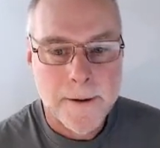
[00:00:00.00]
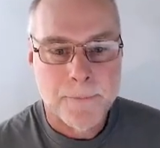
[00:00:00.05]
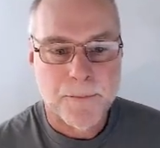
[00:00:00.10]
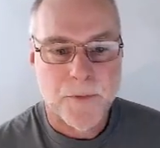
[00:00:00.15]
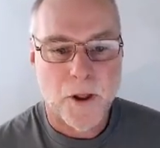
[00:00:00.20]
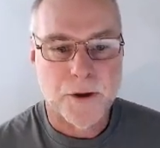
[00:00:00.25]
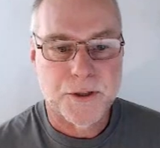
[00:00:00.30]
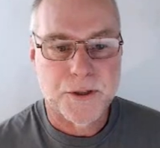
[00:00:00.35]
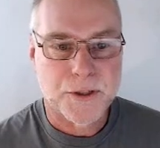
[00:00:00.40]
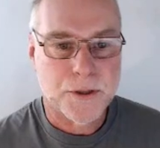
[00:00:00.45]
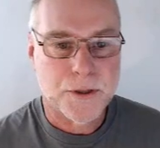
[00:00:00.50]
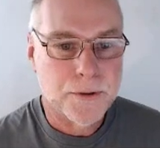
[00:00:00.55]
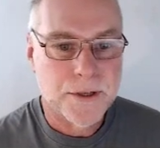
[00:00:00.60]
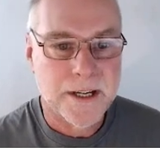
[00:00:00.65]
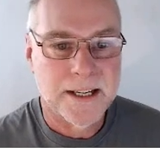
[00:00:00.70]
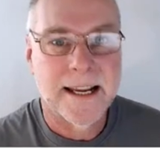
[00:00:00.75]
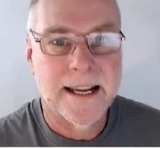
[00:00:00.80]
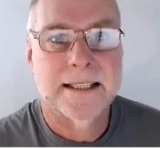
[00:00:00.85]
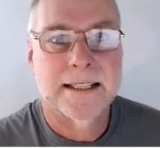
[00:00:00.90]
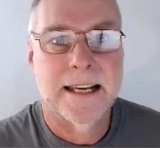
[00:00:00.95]
Those two
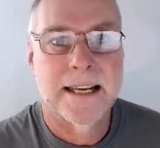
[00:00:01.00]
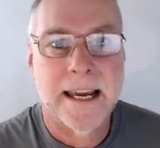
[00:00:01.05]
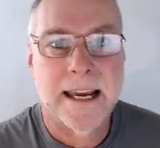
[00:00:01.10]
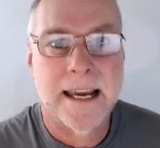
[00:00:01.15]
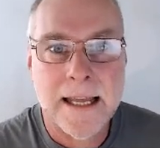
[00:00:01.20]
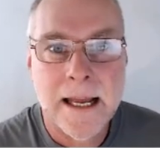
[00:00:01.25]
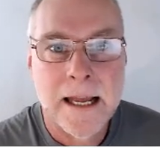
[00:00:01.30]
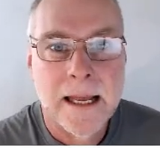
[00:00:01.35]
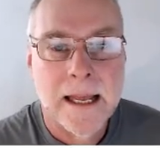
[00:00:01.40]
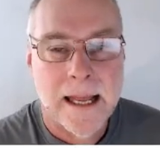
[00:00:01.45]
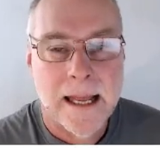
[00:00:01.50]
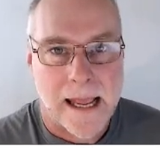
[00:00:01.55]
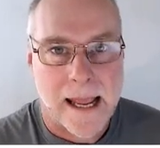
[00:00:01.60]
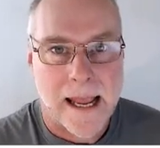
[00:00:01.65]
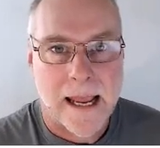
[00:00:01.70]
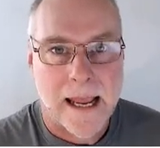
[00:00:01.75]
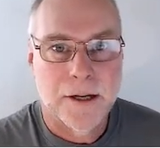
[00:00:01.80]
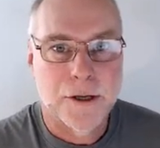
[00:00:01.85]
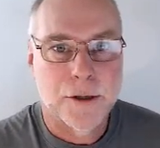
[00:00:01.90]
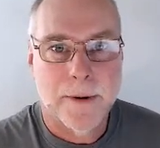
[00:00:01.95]
connect together
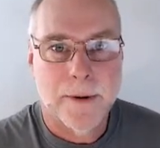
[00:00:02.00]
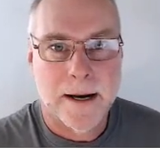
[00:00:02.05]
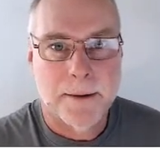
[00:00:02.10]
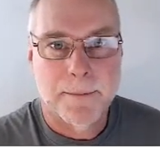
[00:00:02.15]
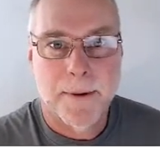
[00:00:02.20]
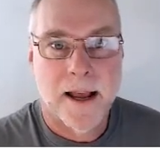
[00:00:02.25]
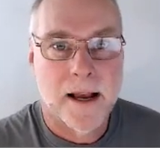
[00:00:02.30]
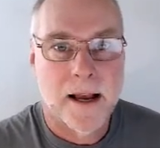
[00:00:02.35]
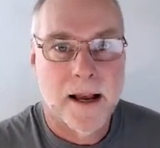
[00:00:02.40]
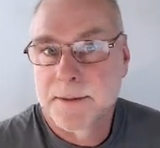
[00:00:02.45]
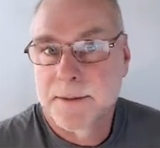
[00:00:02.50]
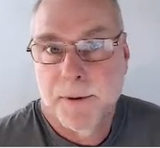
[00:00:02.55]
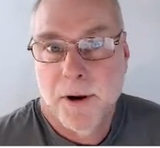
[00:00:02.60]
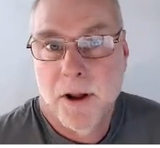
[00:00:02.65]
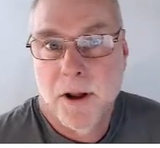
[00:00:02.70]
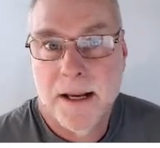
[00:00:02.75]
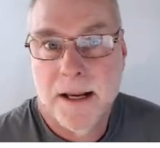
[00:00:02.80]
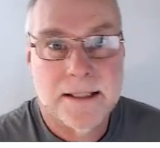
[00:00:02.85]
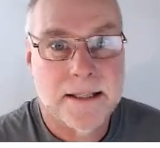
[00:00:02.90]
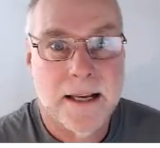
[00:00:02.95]
and you add a power
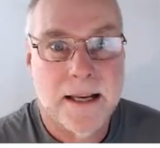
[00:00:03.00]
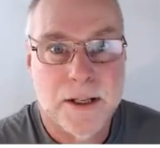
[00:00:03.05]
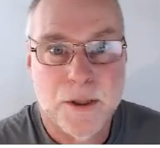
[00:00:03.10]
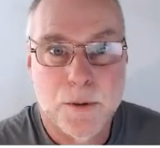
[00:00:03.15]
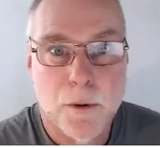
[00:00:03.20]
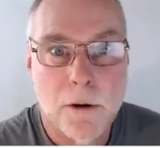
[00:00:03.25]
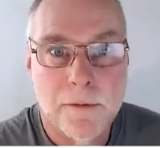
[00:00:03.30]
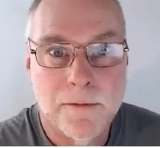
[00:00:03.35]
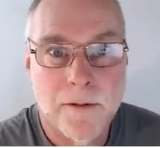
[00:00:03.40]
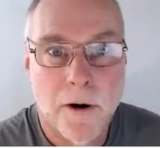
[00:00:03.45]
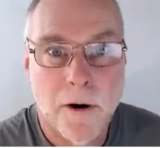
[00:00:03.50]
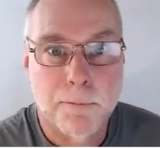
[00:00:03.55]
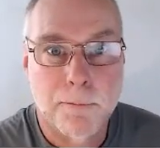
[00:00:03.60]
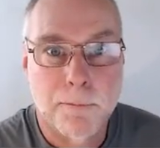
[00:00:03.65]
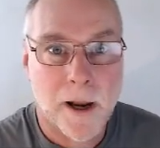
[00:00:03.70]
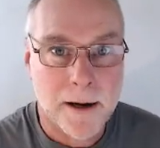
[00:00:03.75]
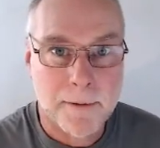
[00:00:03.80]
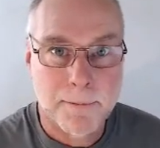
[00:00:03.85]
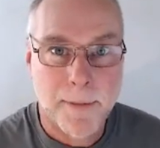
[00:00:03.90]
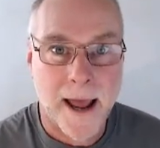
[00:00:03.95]
supply, say a 12 volt
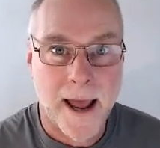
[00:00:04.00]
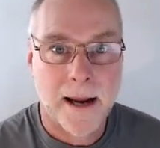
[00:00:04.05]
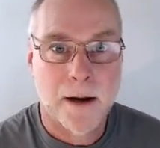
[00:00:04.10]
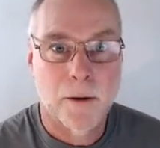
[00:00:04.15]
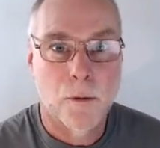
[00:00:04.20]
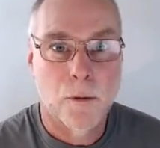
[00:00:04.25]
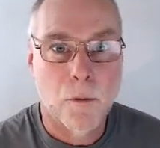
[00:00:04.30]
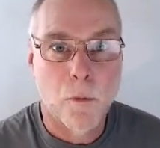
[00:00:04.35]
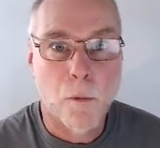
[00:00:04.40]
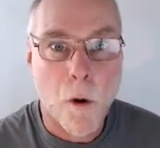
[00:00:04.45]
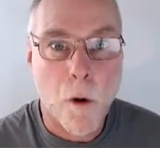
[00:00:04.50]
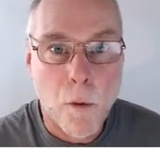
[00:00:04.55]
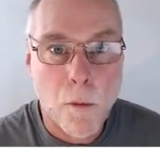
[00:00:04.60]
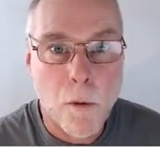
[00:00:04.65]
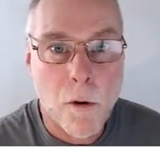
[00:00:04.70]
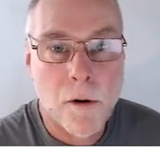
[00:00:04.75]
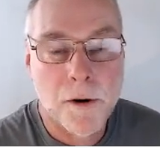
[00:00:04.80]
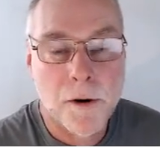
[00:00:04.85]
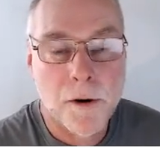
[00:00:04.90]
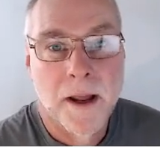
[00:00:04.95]
plug pack or wall
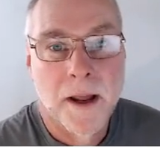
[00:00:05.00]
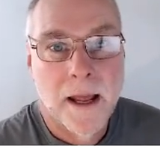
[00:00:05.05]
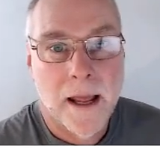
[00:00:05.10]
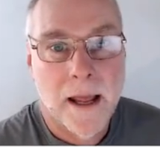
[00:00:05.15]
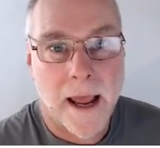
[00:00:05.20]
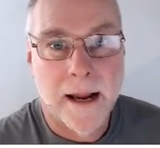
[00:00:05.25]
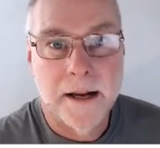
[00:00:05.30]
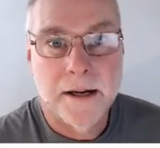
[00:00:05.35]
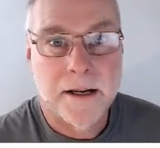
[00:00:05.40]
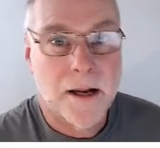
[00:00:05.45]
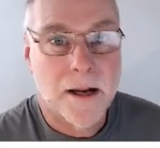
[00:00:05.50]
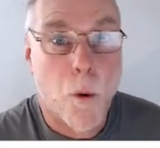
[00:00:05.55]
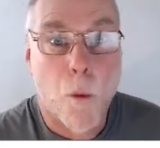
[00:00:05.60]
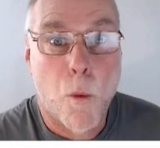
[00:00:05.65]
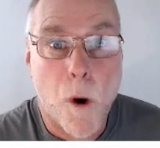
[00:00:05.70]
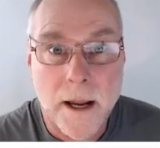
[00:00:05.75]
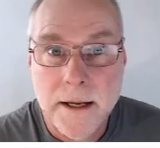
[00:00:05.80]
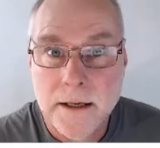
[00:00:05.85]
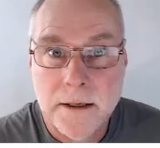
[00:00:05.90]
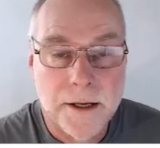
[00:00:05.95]
wart, and
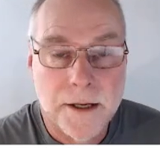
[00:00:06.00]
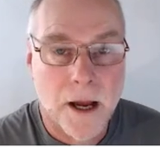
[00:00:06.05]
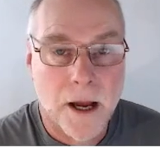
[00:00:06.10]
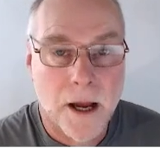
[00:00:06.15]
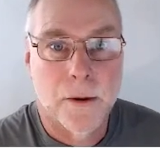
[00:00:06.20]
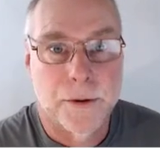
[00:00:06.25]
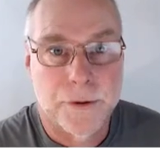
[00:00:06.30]
away you go.